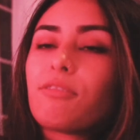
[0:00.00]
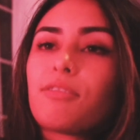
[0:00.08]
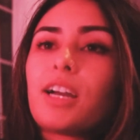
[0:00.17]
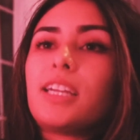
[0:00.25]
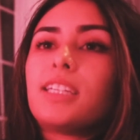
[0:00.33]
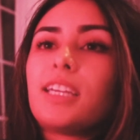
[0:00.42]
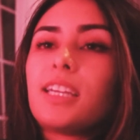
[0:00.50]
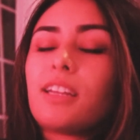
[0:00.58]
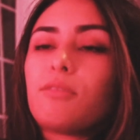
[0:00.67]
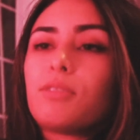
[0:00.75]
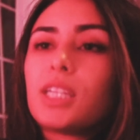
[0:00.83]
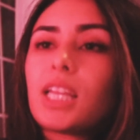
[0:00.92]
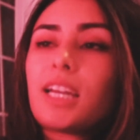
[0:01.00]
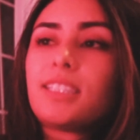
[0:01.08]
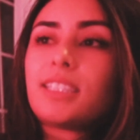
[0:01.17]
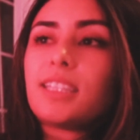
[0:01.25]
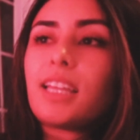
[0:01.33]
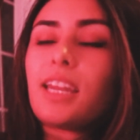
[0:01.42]
finding and
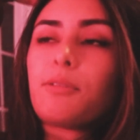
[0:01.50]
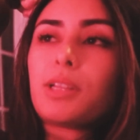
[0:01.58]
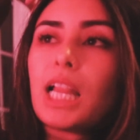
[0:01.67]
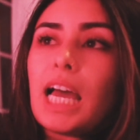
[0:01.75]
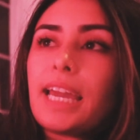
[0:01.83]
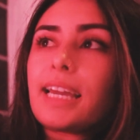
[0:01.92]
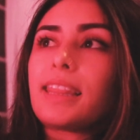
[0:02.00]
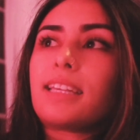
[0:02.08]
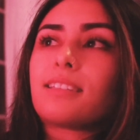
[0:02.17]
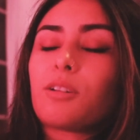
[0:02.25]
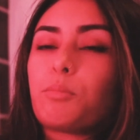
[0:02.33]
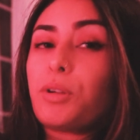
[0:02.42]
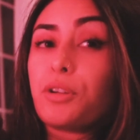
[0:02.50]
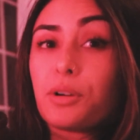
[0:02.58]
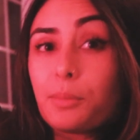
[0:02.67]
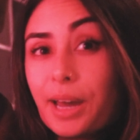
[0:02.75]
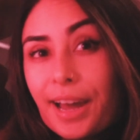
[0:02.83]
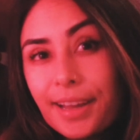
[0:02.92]
realizing that I would like this
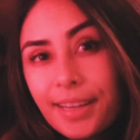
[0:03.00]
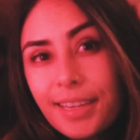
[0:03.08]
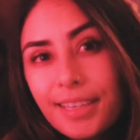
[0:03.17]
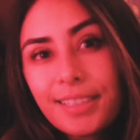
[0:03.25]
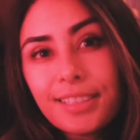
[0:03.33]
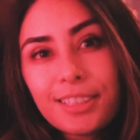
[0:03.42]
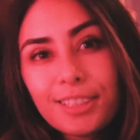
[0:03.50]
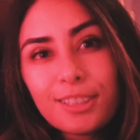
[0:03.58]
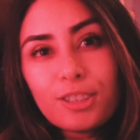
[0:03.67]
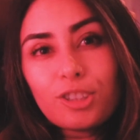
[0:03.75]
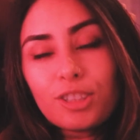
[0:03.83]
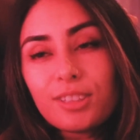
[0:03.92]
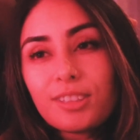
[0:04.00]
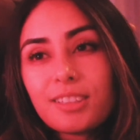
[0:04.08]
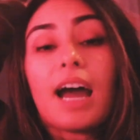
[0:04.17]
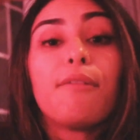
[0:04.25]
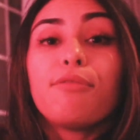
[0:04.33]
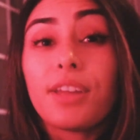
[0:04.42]
computer back is
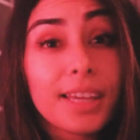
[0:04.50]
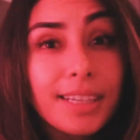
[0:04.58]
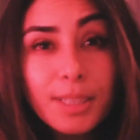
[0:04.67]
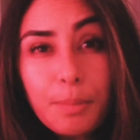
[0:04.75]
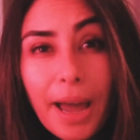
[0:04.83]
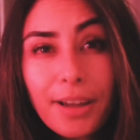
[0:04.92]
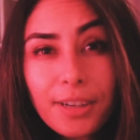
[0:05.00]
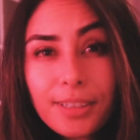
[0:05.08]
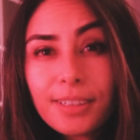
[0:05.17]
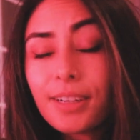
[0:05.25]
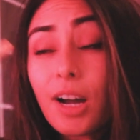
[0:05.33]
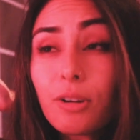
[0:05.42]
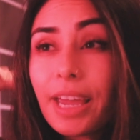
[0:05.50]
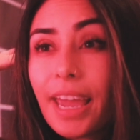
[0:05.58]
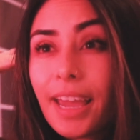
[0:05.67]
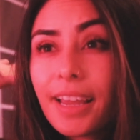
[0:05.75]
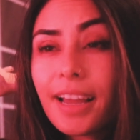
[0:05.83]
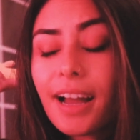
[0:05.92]
just, I'm feeling inspired,
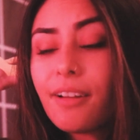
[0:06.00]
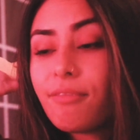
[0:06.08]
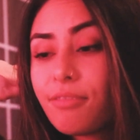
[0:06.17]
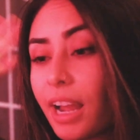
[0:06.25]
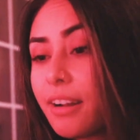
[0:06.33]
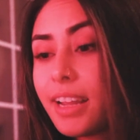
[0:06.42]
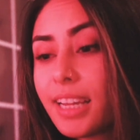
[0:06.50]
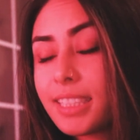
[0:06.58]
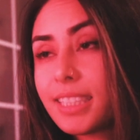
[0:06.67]
okay? I'm very